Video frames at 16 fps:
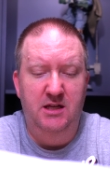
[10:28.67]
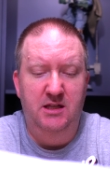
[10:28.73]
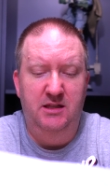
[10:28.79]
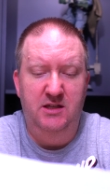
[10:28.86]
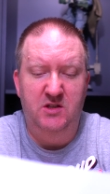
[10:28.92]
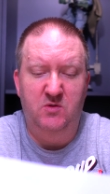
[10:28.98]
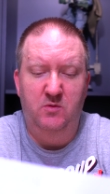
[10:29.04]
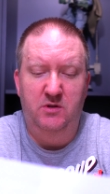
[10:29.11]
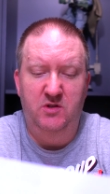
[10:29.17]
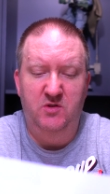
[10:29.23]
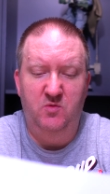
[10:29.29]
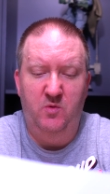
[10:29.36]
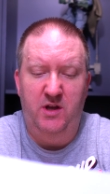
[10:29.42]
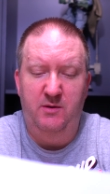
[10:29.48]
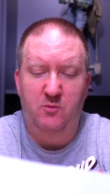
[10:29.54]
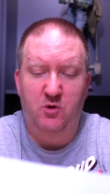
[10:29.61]
This one is
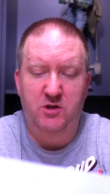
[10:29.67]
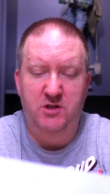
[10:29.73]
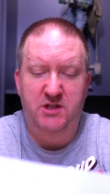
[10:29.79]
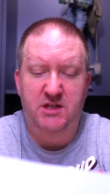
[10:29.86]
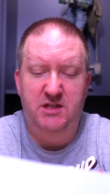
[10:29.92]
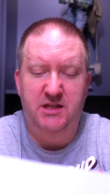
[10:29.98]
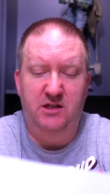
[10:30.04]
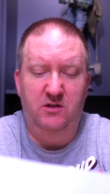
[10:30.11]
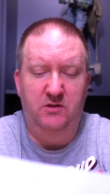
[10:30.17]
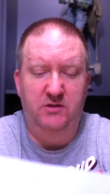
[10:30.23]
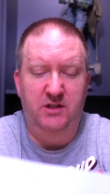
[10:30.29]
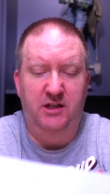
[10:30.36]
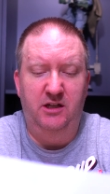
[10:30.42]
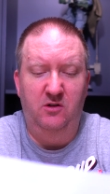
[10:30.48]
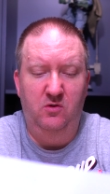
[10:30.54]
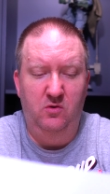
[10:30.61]
way more detailed
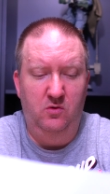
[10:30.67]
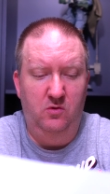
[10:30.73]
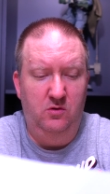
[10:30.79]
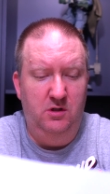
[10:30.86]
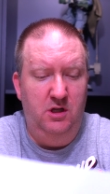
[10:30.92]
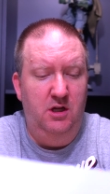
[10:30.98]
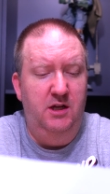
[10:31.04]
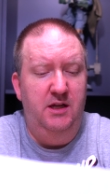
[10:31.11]
and cool.